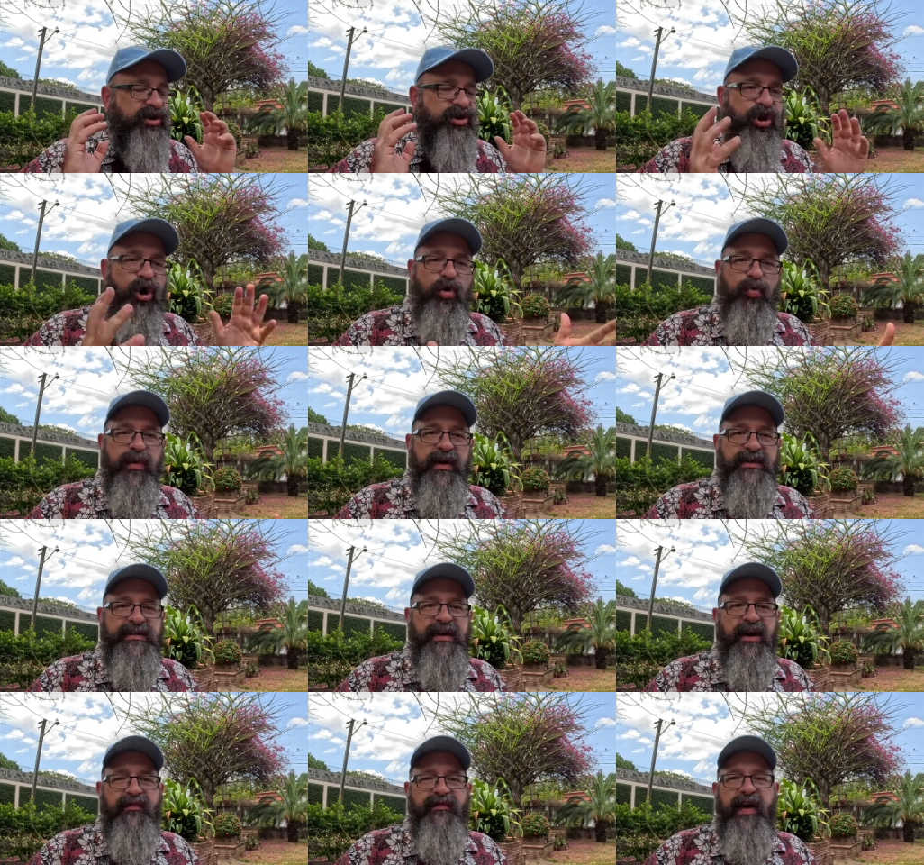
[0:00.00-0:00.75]
no
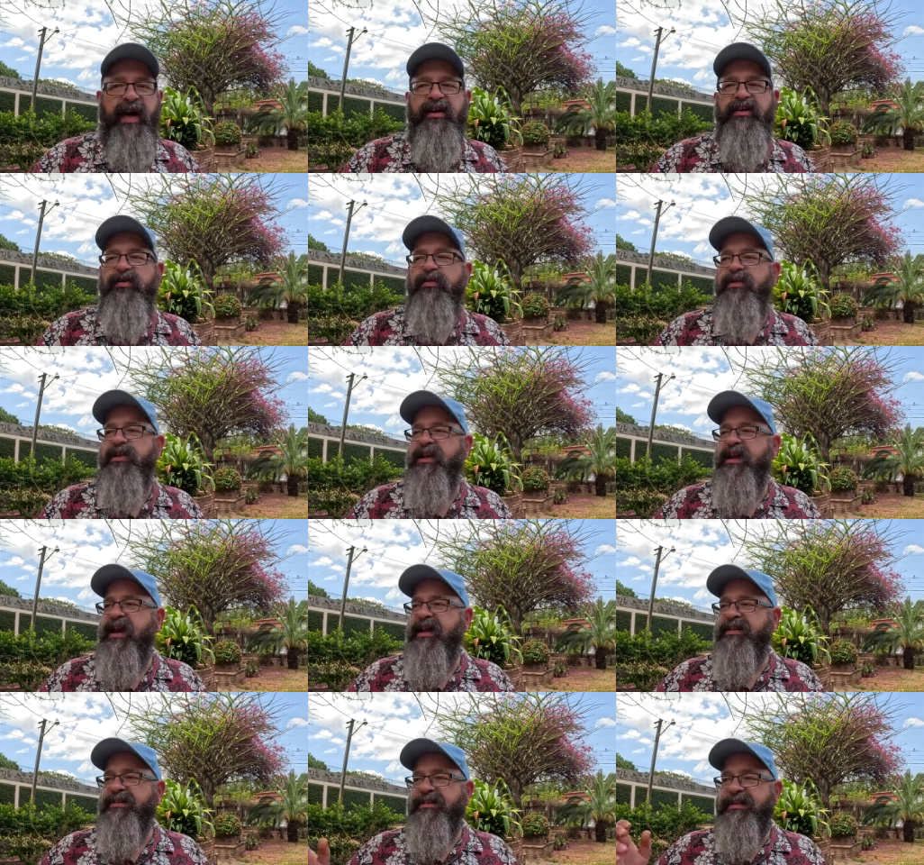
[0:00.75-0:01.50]
resale value in the
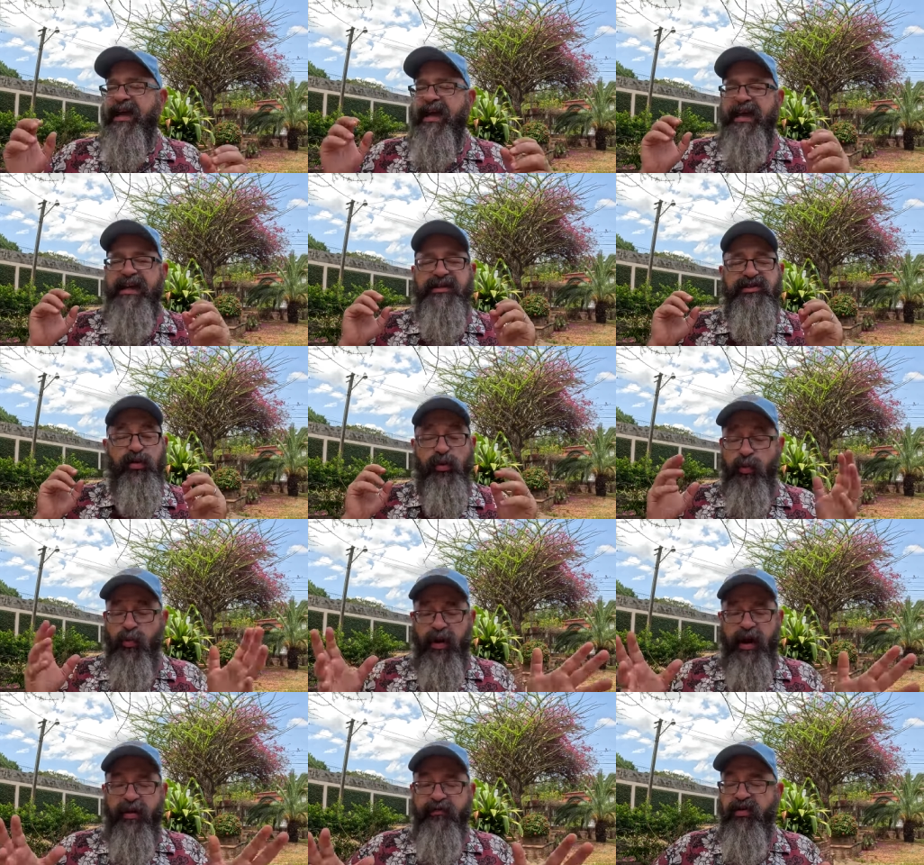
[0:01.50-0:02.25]
United States or
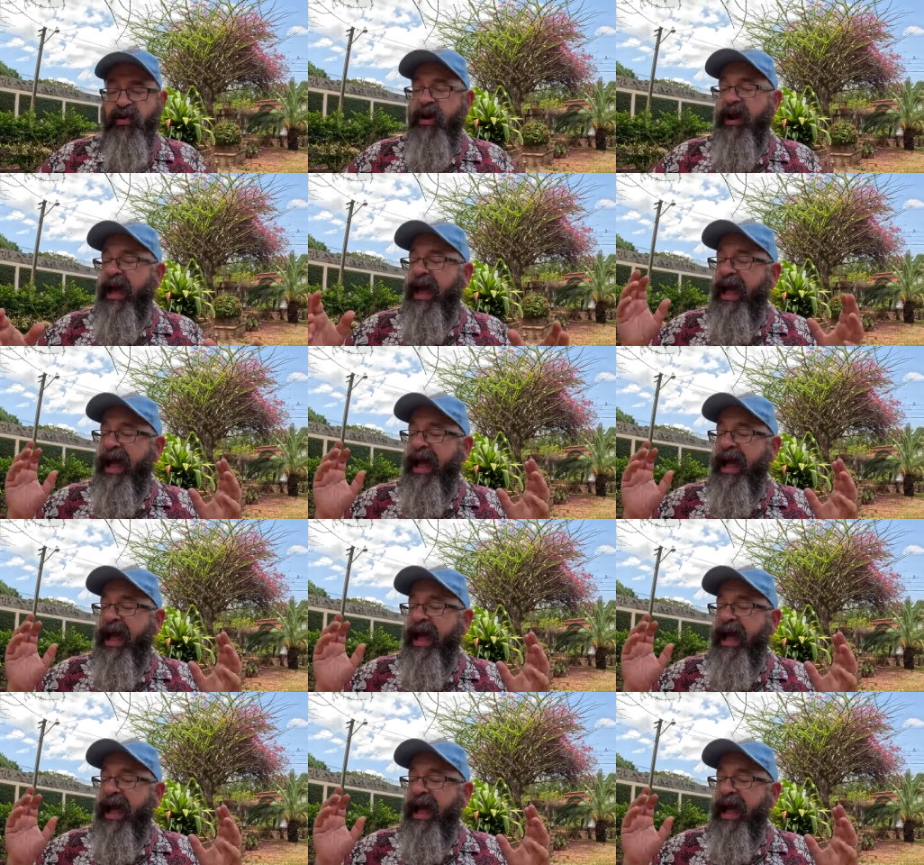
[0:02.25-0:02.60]
wherever,